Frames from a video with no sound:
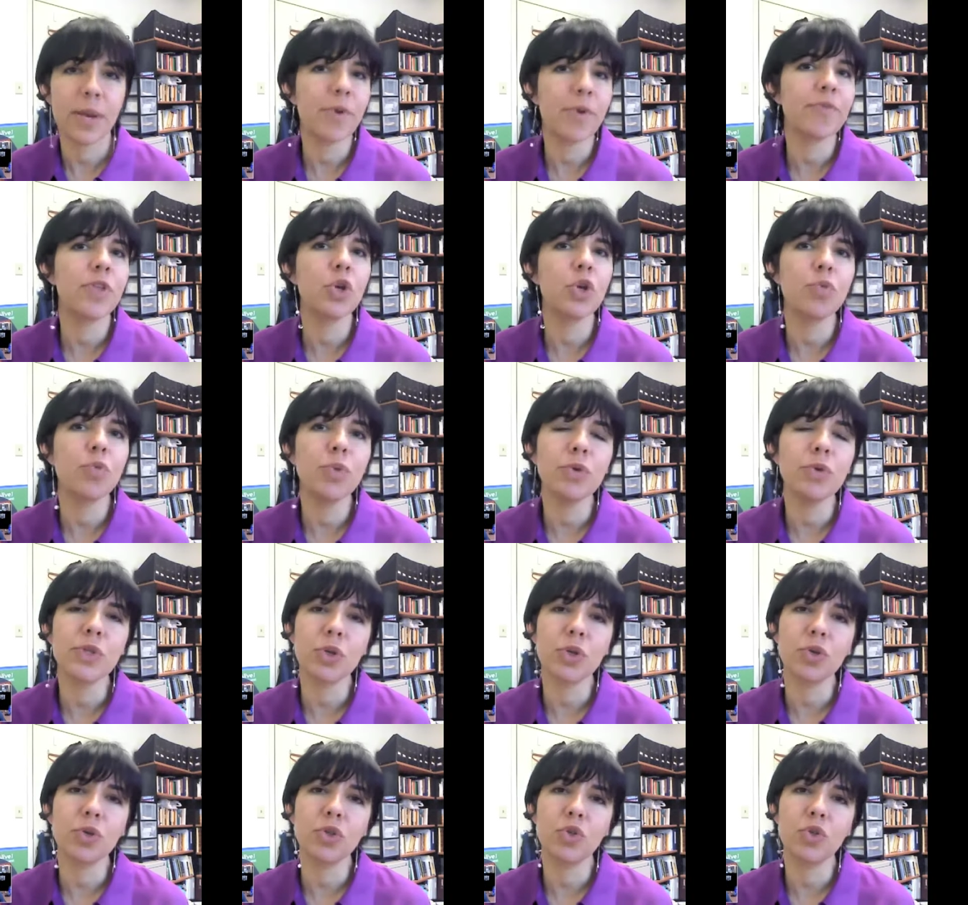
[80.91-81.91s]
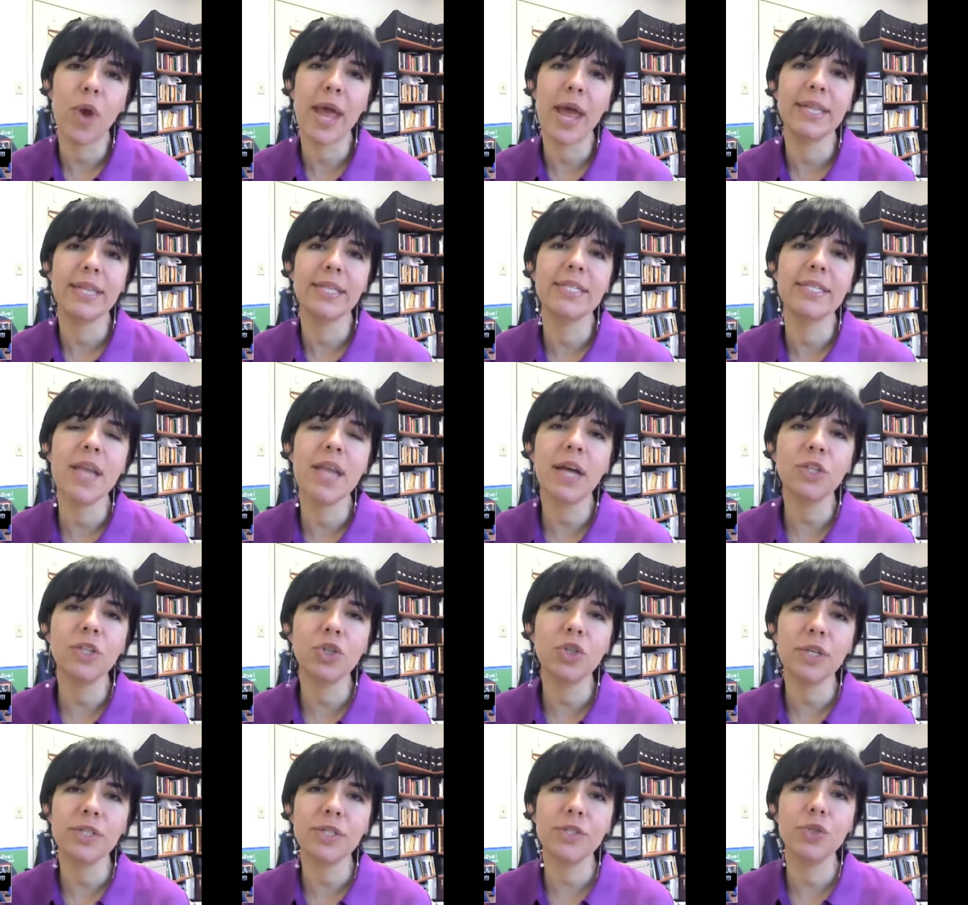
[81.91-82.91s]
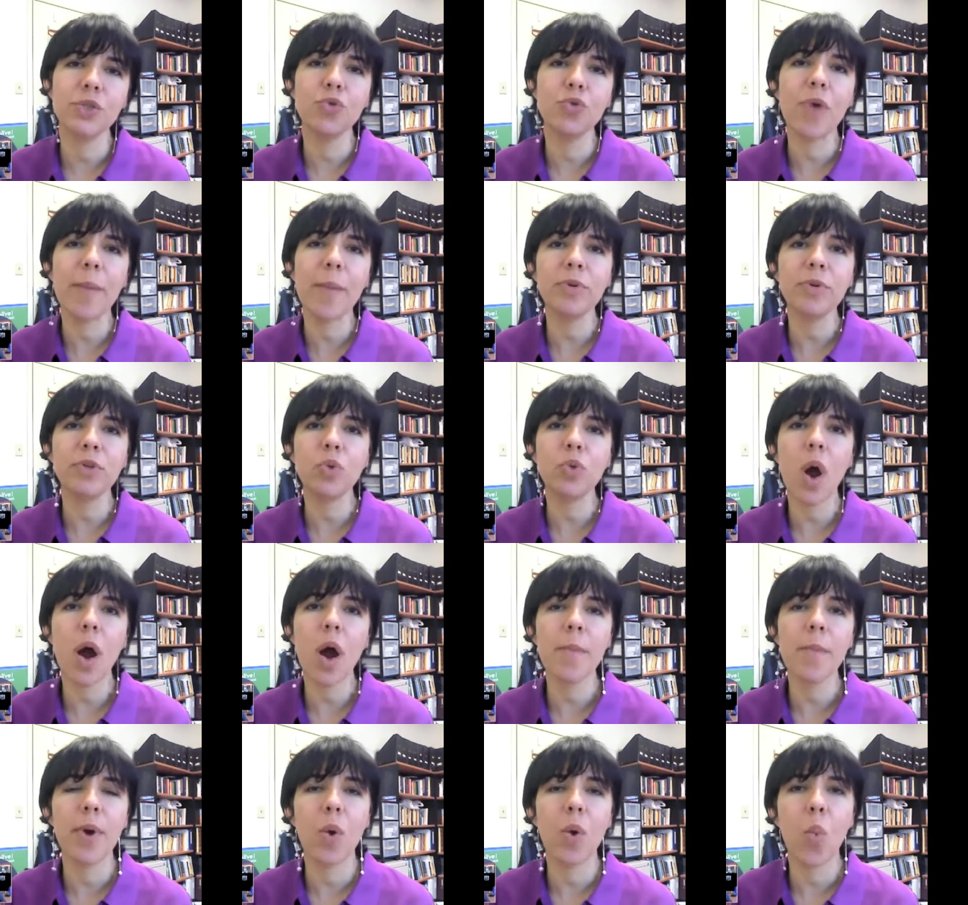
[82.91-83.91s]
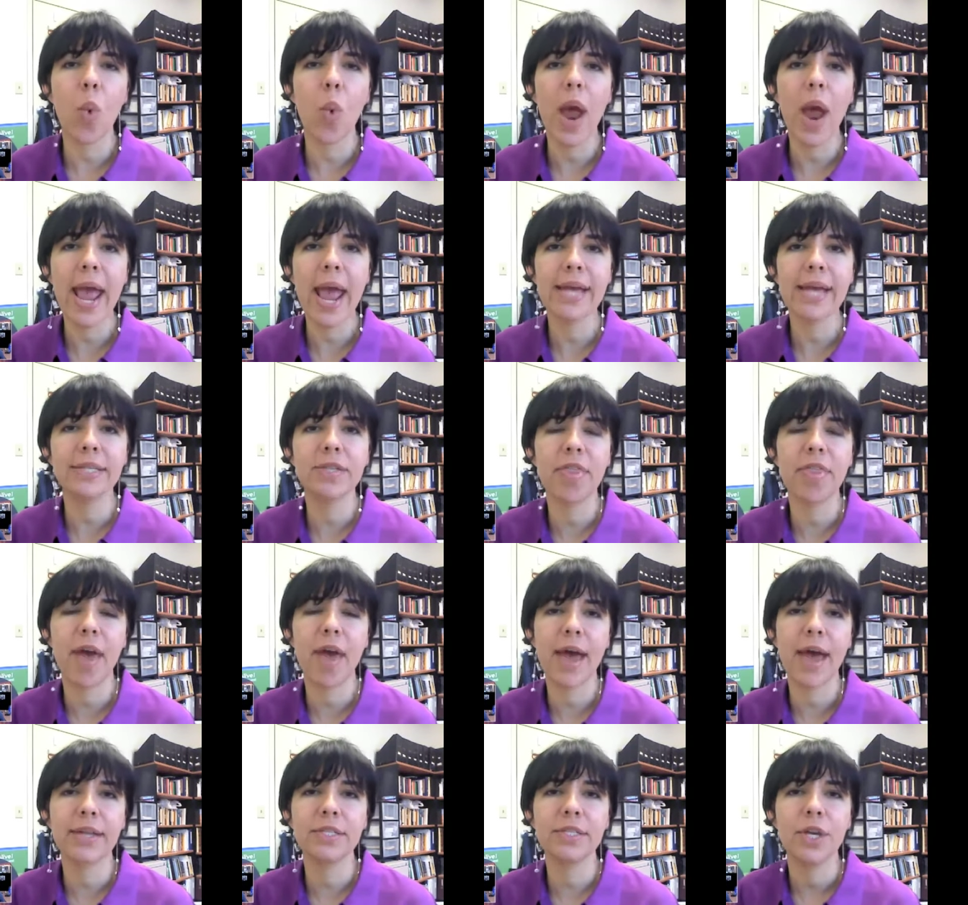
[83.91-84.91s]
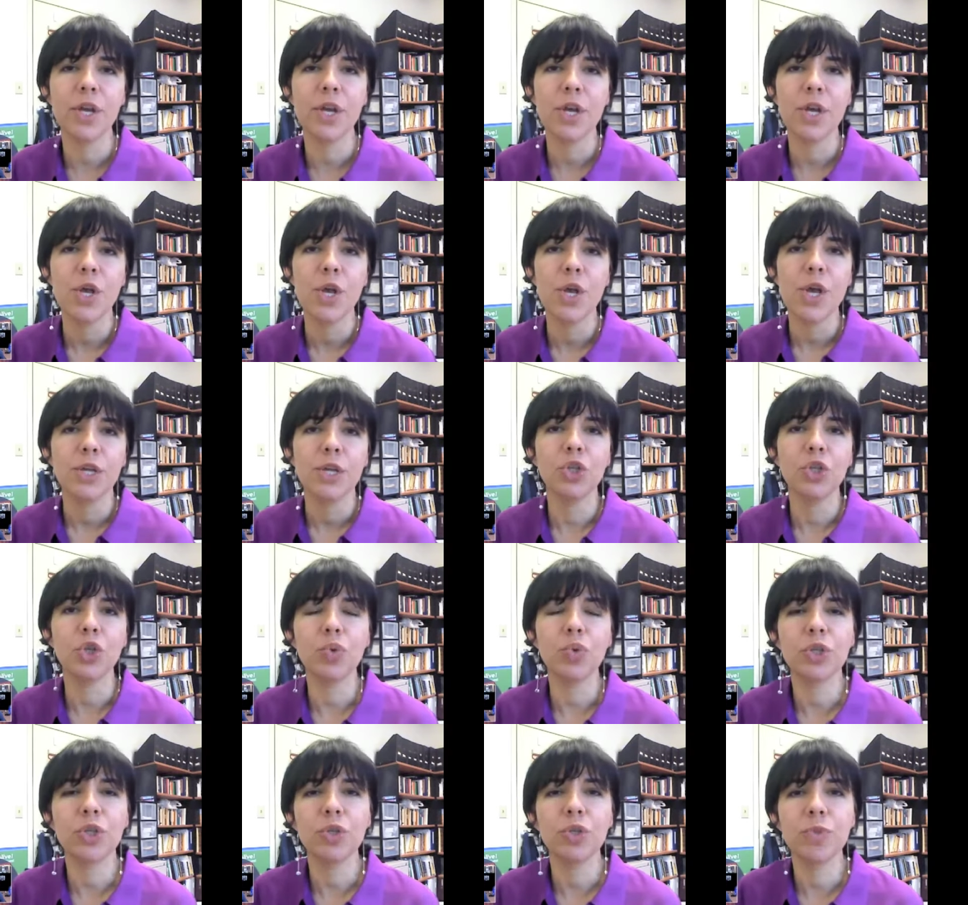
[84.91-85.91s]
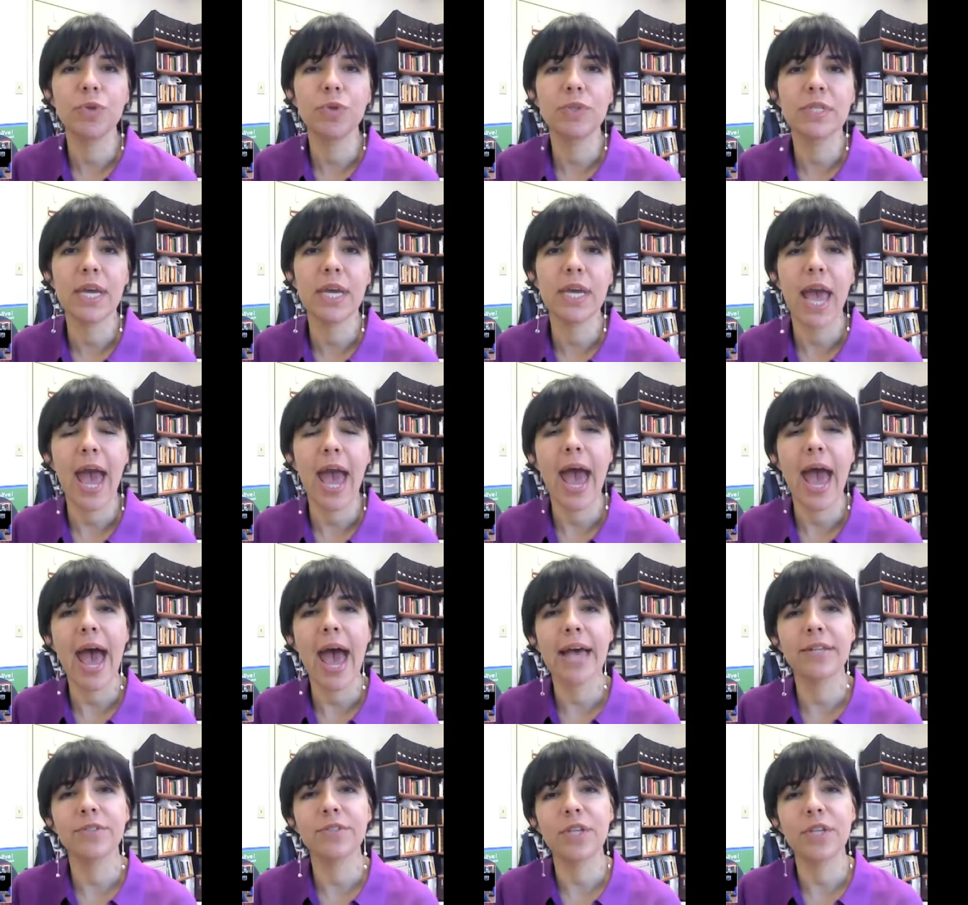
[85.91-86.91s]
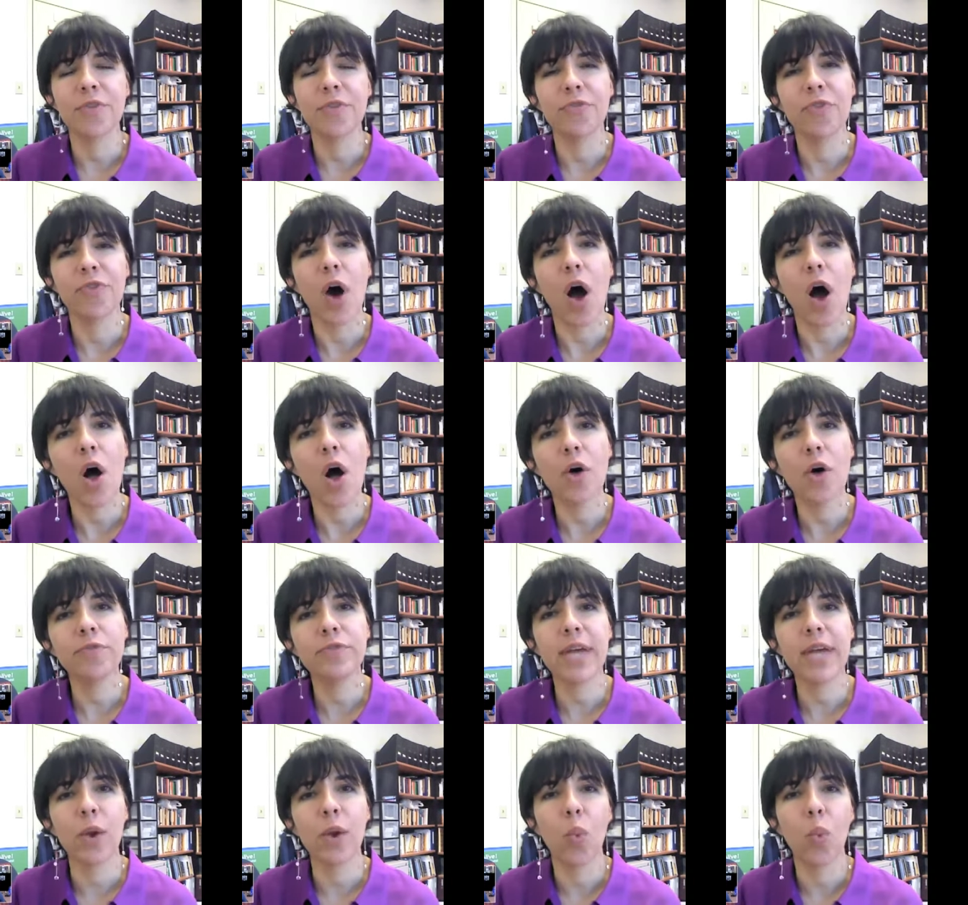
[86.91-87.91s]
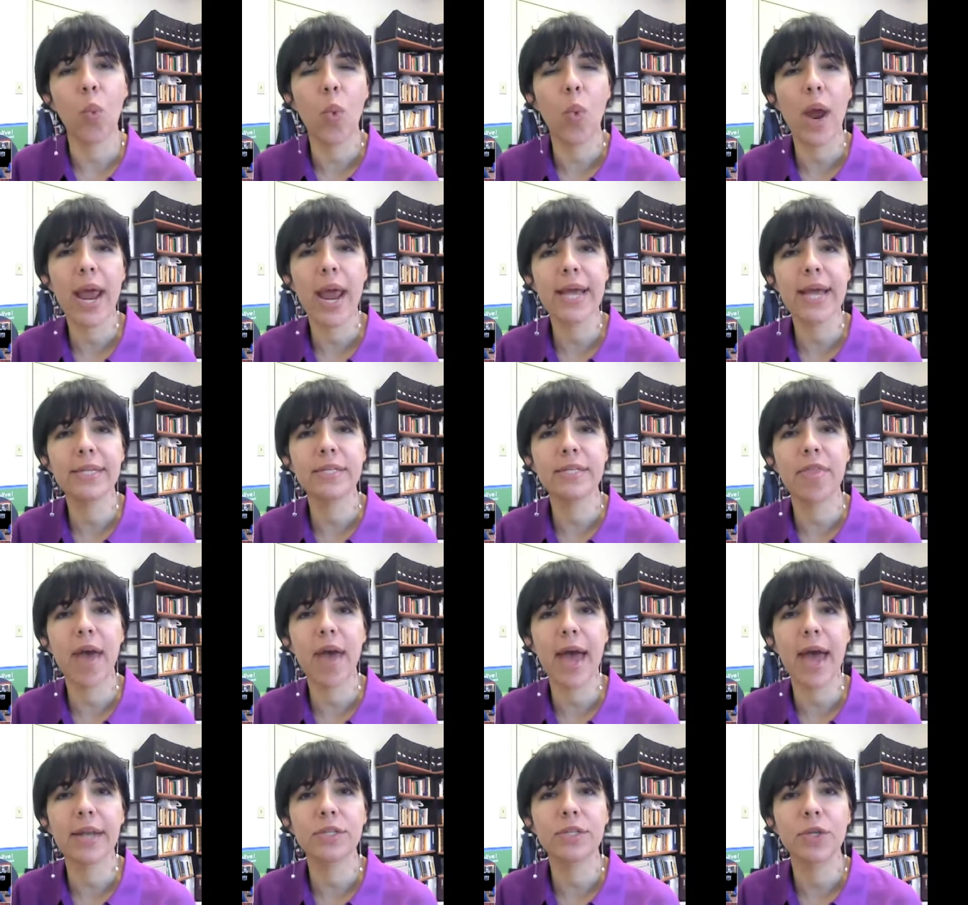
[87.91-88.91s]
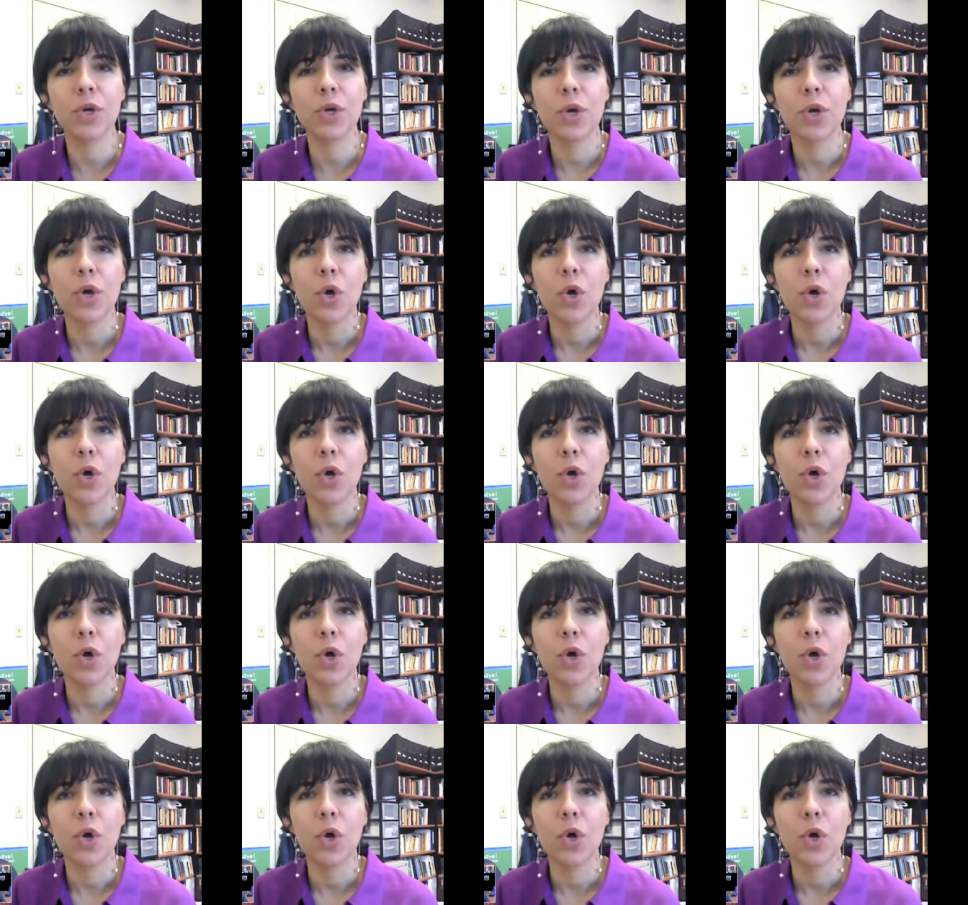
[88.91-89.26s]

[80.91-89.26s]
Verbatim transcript: some of the new musical trends, not just new repertoire, but ways that Jewish music has evolved and ways that